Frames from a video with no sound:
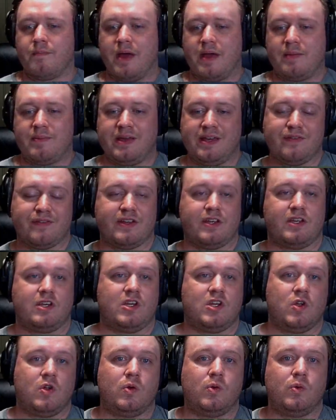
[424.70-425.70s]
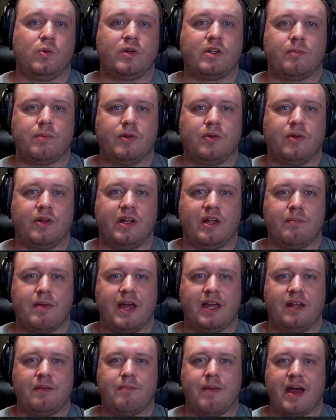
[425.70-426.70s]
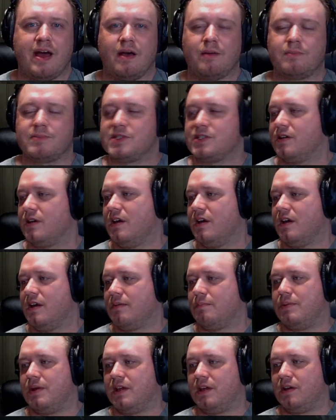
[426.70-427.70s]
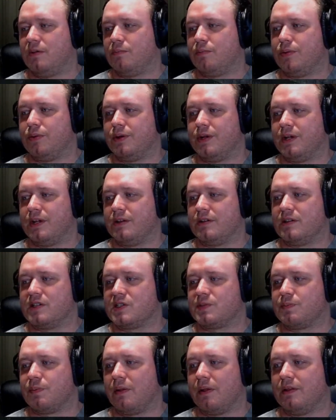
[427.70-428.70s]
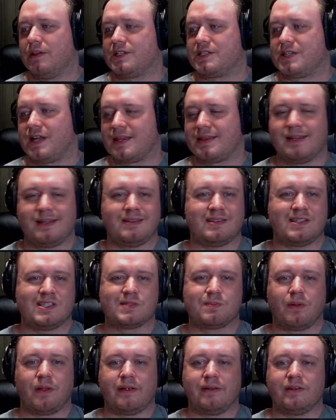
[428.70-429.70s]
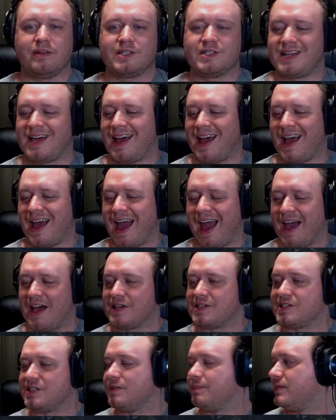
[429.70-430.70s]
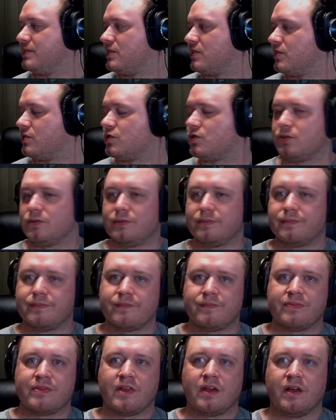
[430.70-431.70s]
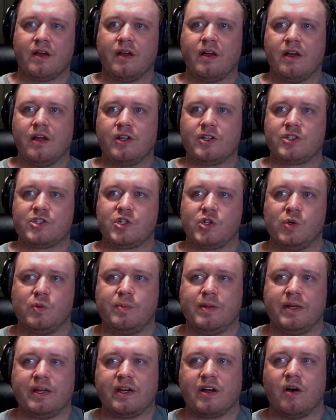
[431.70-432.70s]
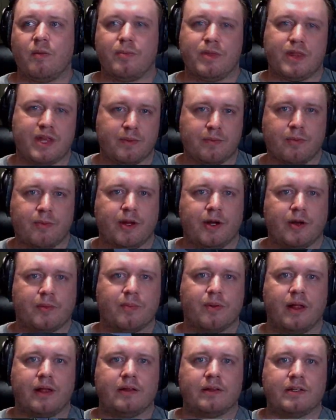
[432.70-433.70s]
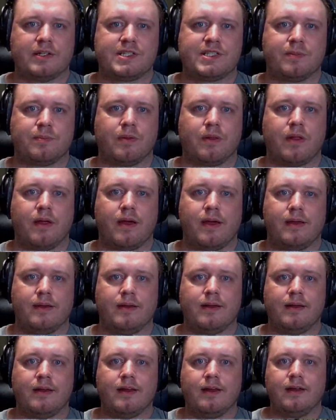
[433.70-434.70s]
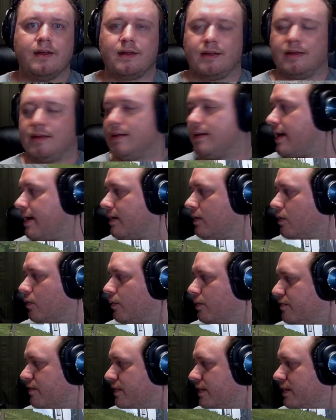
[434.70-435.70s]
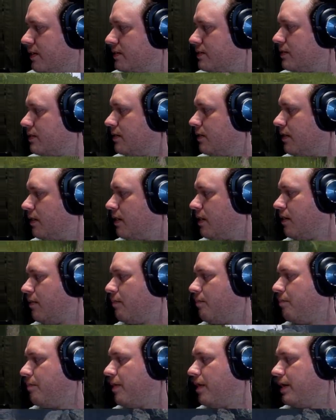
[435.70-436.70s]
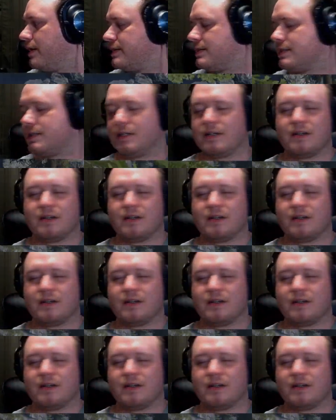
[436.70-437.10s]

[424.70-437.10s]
maybe even new community-made maps being put into this playlist. I think this playlist has the potential to become the premier playlist to play in Halo Infinite, but